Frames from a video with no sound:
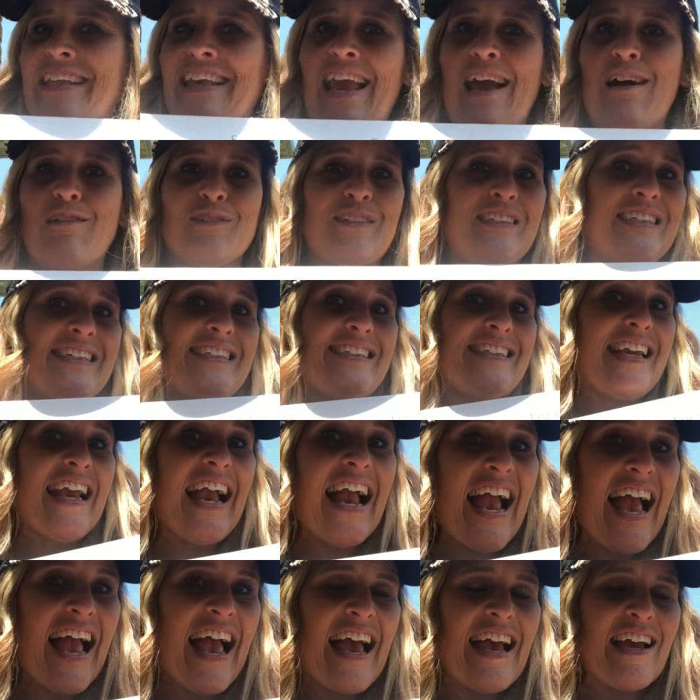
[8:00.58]
count to
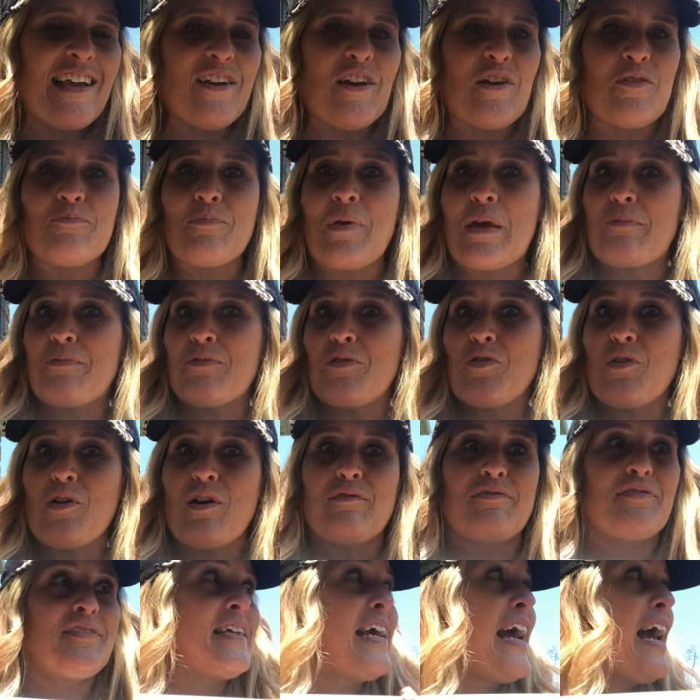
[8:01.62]
10 or maybe you
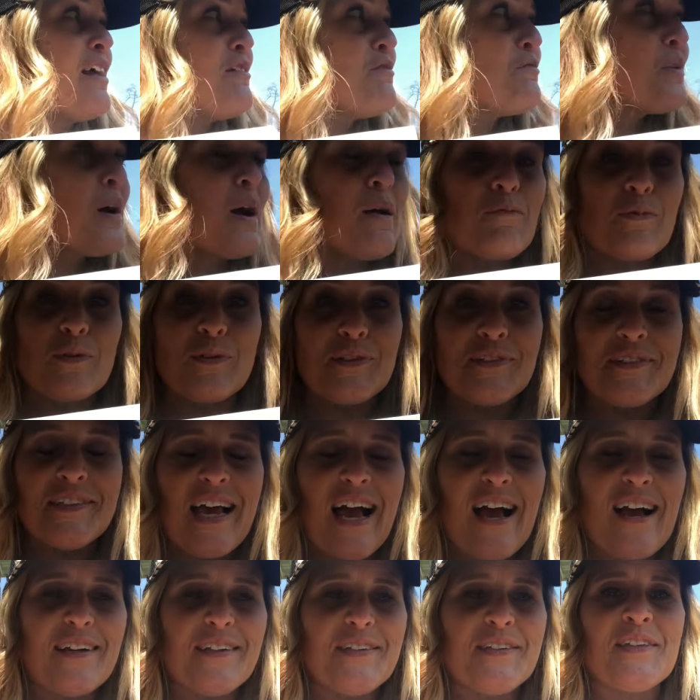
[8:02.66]
have 10 rubber
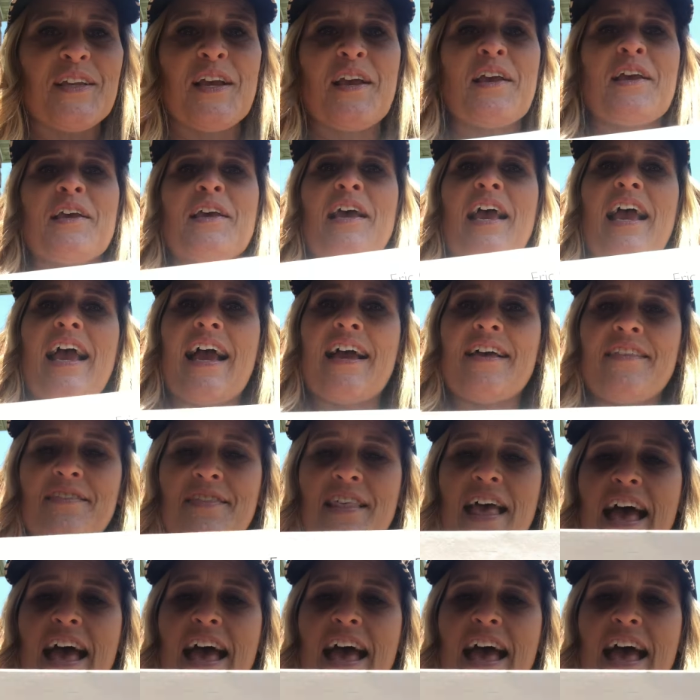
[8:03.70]
ducks and